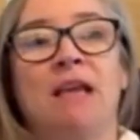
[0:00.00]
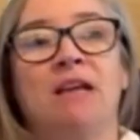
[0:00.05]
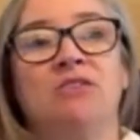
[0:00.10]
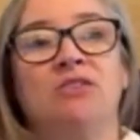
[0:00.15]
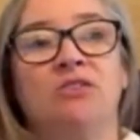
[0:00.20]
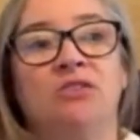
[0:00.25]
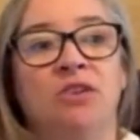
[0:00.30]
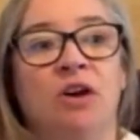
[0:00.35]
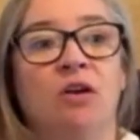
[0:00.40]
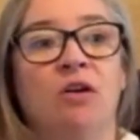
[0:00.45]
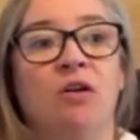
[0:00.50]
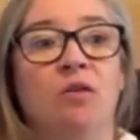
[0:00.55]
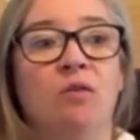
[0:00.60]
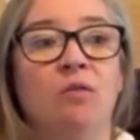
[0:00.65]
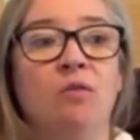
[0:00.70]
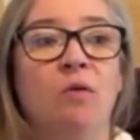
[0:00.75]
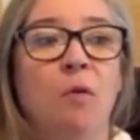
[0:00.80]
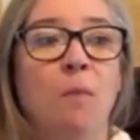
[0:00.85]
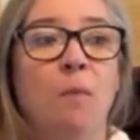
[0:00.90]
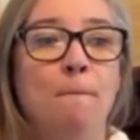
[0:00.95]

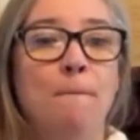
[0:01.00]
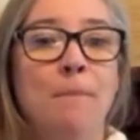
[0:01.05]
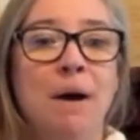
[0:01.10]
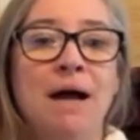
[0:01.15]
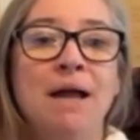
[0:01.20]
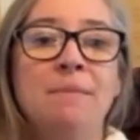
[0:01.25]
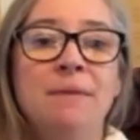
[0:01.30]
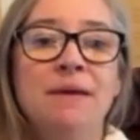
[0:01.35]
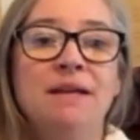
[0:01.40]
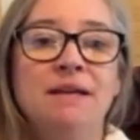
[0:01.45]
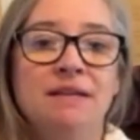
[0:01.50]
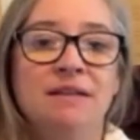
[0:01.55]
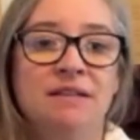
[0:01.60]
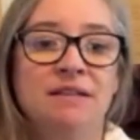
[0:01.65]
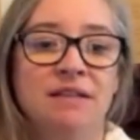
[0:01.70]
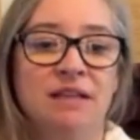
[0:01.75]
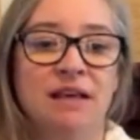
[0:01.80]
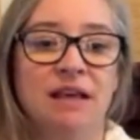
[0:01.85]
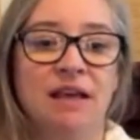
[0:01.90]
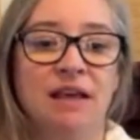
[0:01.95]
So my
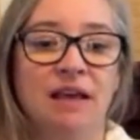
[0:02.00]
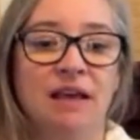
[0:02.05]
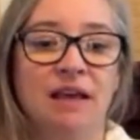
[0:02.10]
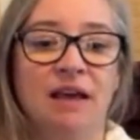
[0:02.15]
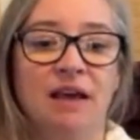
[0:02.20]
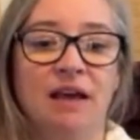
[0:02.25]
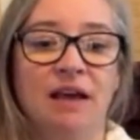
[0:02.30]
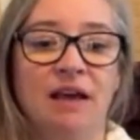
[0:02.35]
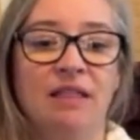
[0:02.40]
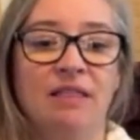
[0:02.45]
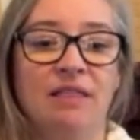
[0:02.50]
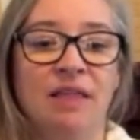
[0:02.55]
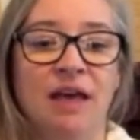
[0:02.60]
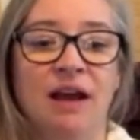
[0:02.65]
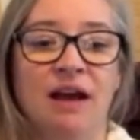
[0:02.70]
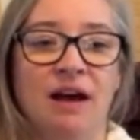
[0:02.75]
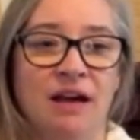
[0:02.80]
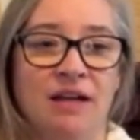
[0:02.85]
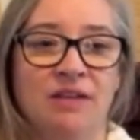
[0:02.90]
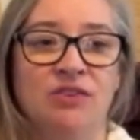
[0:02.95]
biggest thing
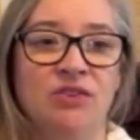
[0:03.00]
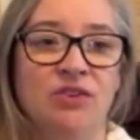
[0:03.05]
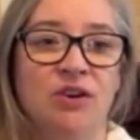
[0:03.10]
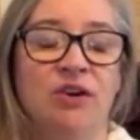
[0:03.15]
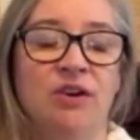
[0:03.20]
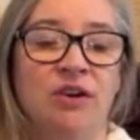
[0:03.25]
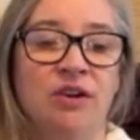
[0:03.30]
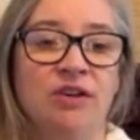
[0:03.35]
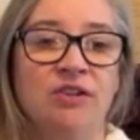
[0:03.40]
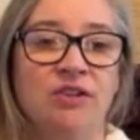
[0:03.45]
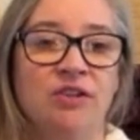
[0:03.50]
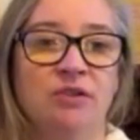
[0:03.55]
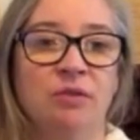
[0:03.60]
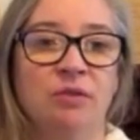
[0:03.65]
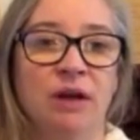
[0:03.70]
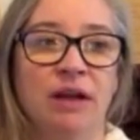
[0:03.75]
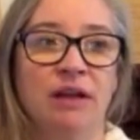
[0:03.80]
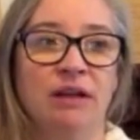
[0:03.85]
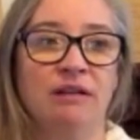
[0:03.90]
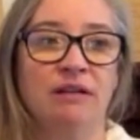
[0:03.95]
that I started
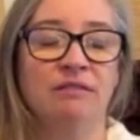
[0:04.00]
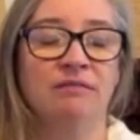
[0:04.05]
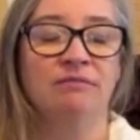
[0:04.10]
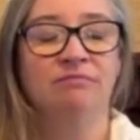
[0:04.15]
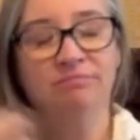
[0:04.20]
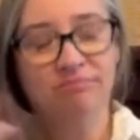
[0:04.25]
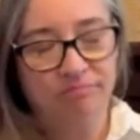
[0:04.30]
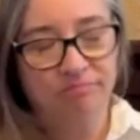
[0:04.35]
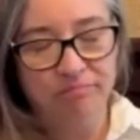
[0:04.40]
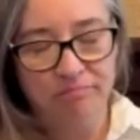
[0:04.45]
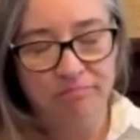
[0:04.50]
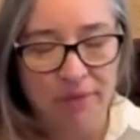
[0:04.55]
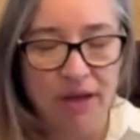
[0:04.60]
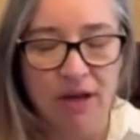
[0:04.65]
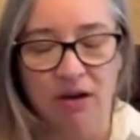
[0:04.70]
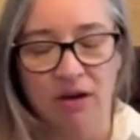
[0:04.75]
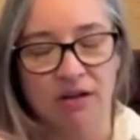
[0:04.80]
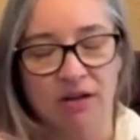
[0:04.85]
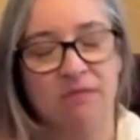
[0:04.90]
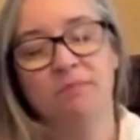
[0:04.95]
doing
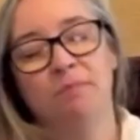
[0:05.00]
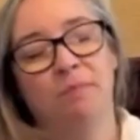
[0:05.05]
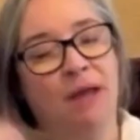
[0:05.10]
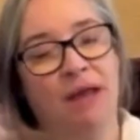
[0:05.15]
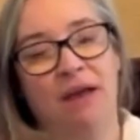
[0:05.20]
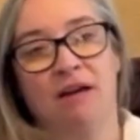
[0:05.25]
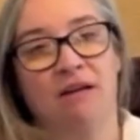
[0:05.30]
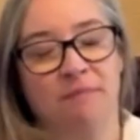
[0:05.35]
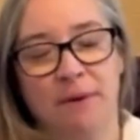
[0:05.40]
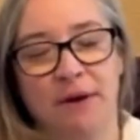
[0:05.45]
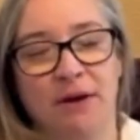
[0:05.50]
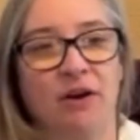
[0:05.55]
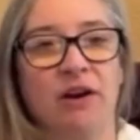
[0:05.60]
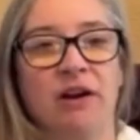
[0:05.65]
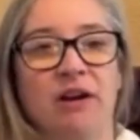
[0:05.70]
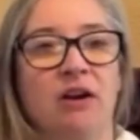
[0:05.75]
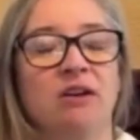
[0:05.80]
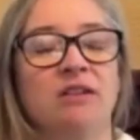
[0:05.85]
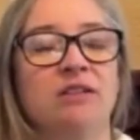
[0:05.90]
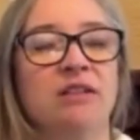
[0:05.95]
beyond paying off my
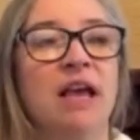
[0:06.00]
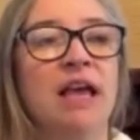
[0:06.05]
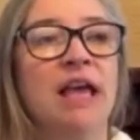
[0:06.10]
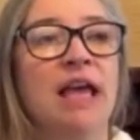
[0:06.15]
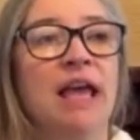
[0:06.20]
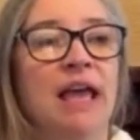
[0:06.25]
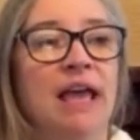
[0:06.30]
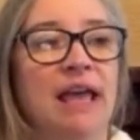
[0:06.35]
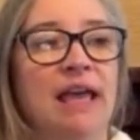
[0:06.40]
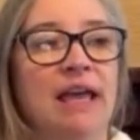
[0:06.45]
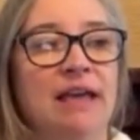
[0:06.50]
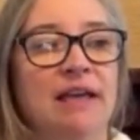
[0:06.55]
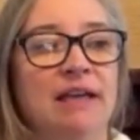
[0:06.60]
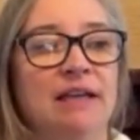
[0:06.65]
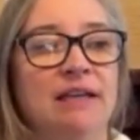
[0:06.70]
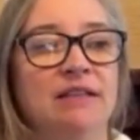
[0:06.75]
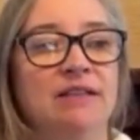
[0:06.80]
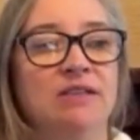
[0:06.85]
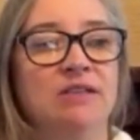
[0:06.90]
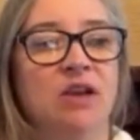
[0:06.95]
credit cards
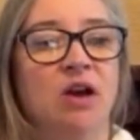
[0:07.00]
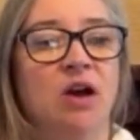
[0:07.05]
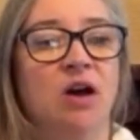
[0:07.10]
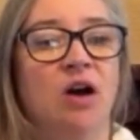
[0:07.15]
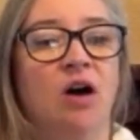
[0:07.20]
is